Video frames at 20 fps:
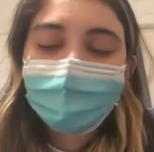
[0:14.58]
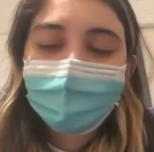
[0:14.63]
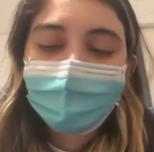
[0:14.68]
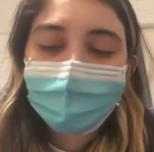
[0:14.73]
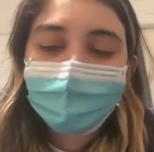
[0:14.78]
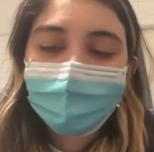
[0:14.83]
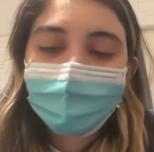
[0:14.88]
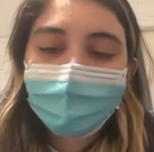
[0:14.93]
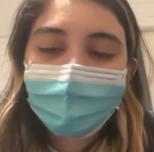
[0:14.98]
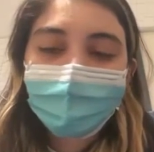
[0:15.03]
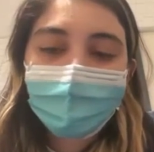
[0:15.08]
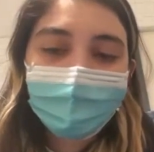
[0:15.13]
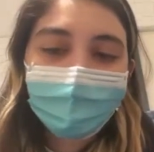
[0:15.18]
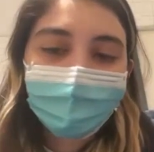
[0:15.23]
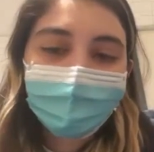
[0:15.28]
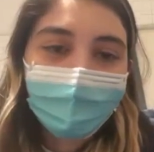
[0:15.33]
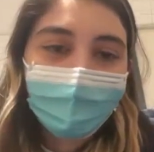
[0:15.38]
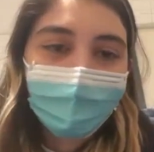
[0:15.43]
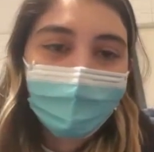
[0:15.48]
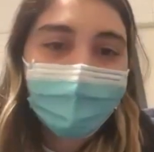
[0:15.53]
cared
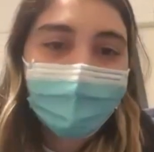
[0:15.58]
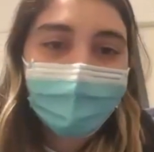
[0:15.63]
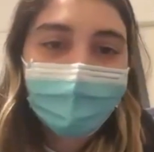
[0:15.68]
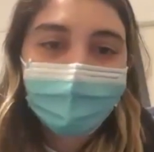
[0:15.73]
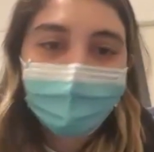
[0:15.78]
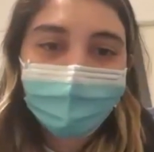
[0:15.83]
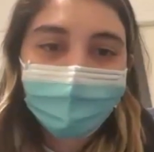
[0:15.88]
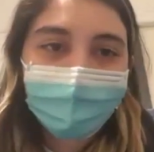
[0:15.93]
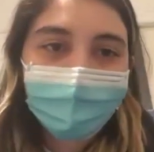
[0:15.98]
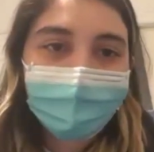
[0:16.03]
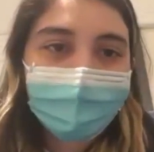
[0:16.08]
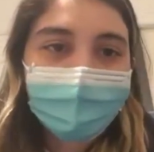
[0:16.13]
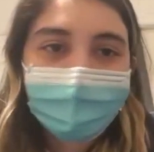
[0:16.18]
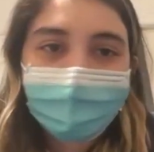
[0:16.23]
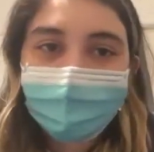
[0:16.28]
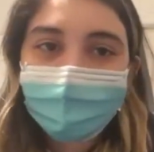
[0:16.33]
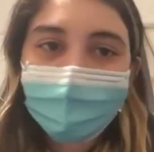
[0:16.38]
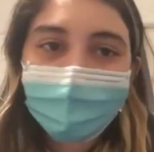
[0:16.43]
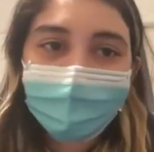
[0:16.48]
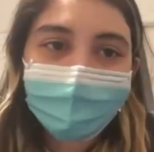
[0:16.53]
about other
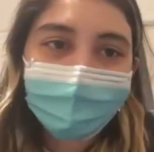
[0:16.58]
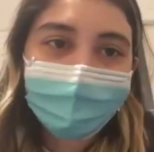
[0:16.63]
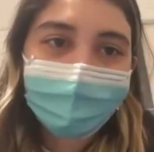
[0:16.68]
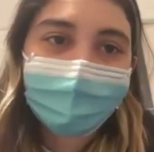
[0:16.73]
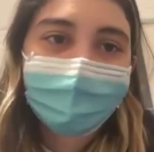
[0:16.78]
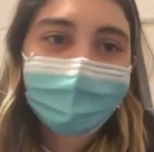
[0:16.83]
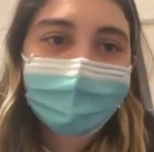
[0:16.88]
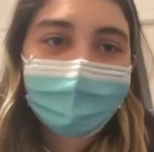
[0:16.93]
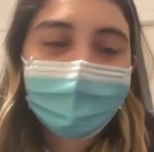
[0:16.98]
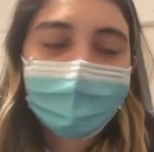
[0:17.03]
rather than